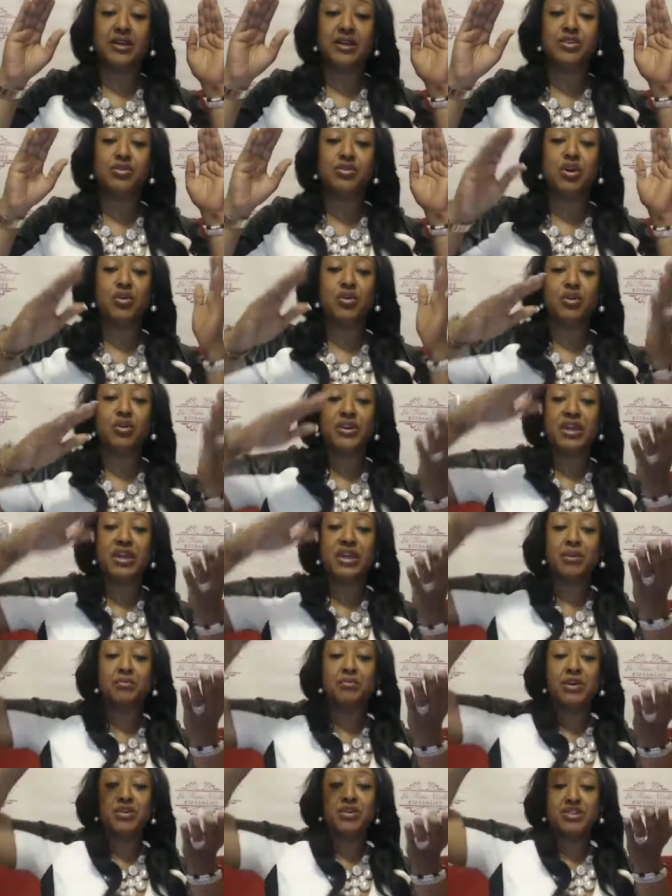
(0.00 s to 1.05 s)
know, yeah,
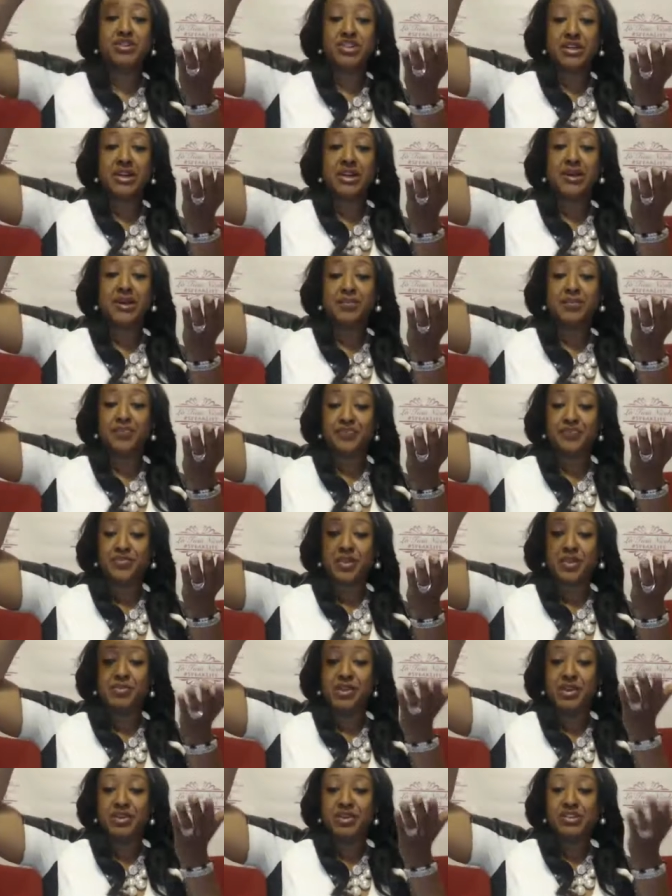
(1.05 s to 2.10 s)
build you up,
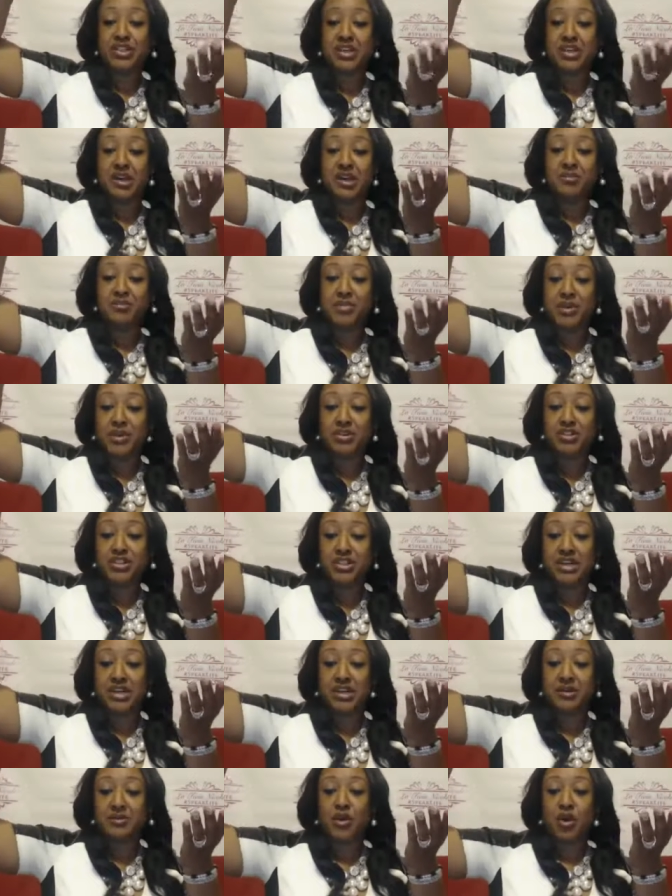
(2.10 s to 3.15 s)
build you
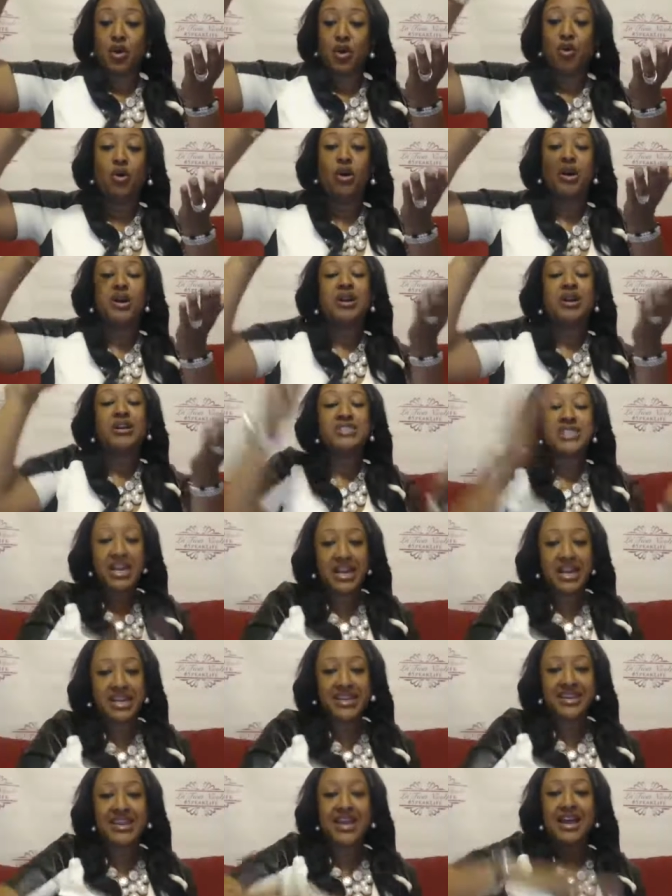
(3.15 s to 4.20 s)
up, or tear
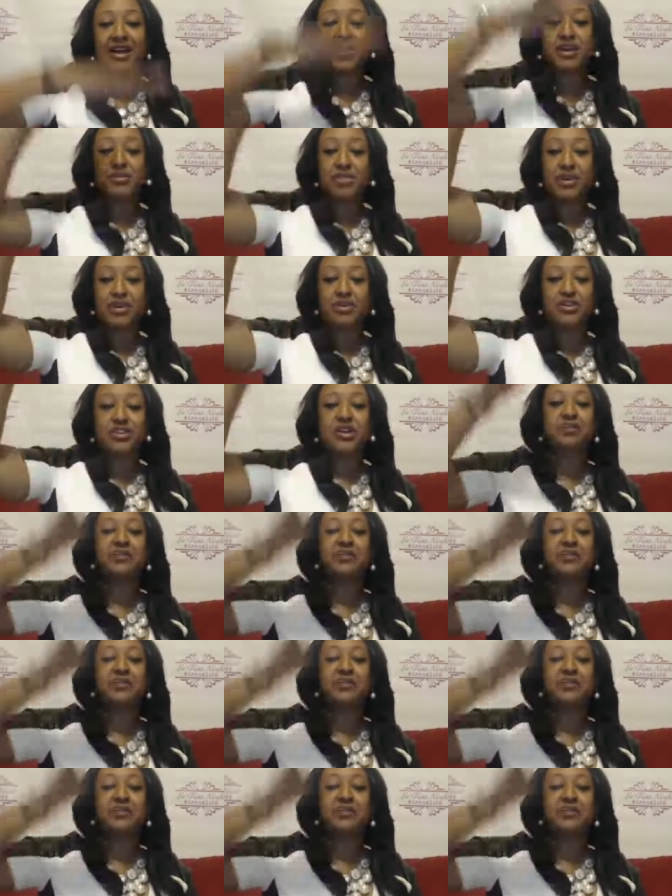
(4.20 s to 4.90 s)
you down to build you up.